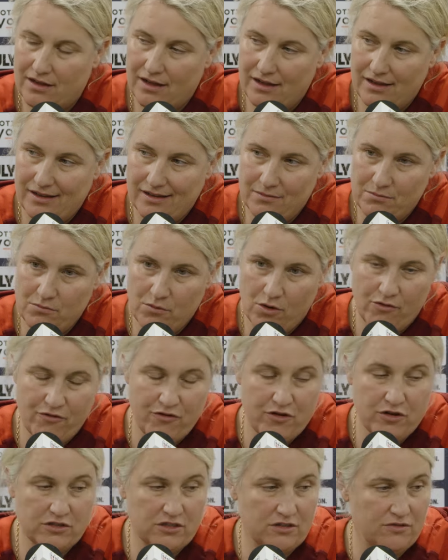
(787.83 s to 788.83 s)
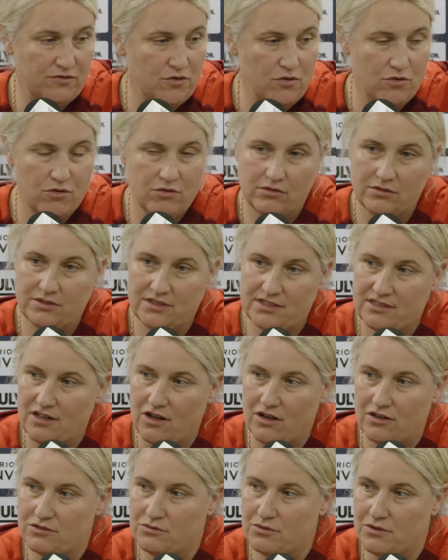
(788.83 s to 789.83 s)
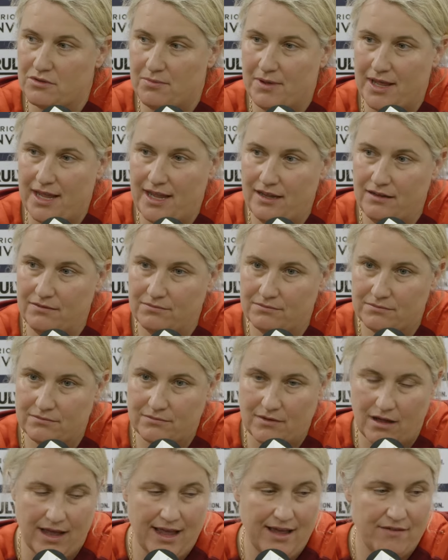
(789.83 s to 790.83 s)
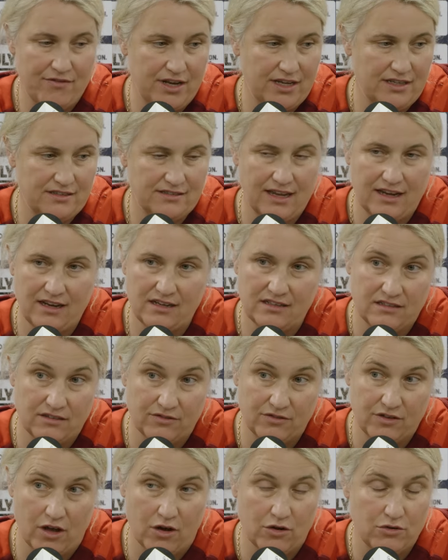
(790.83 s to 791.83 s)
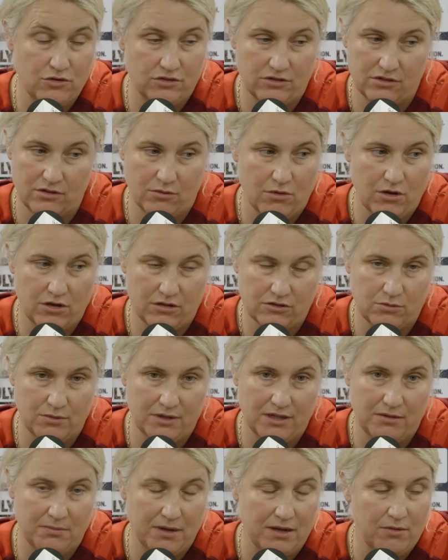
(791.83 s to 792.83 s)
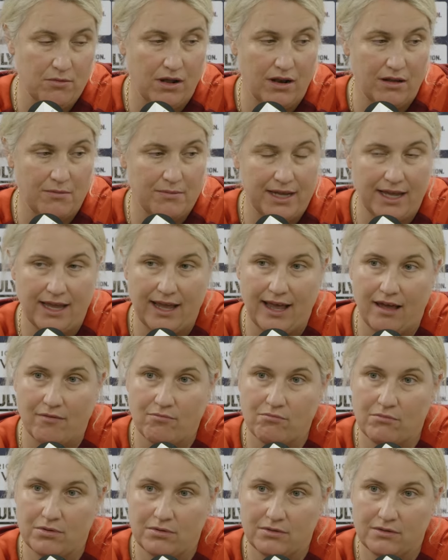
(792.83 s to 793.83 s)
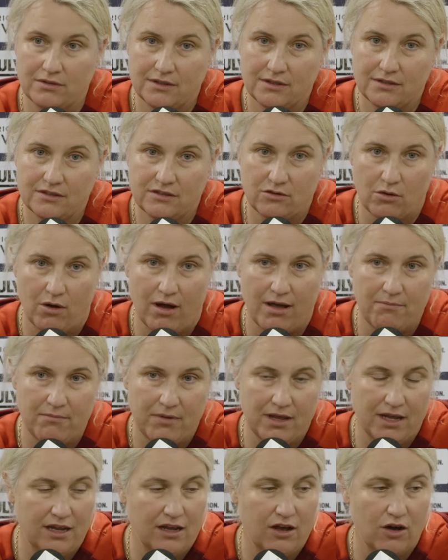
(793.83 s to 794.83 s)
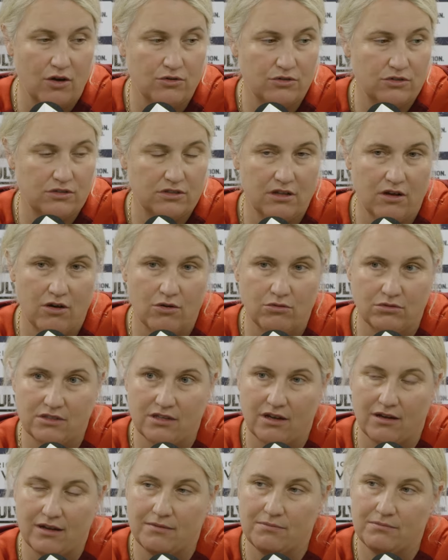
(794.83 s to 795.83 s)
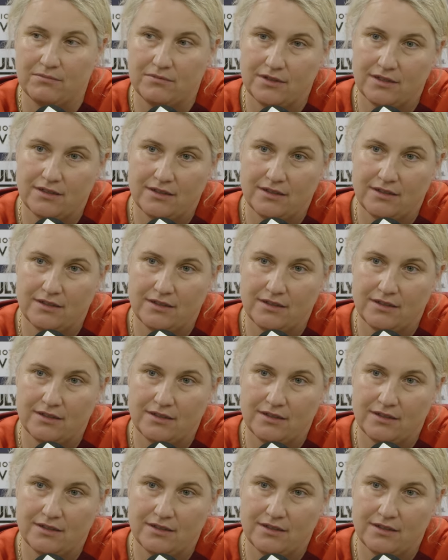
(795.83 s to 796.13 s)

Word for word: Um, well, first of all, it starts with me. I have an executive coach that works with me while I'm in camp, so I'm being coached the whole time.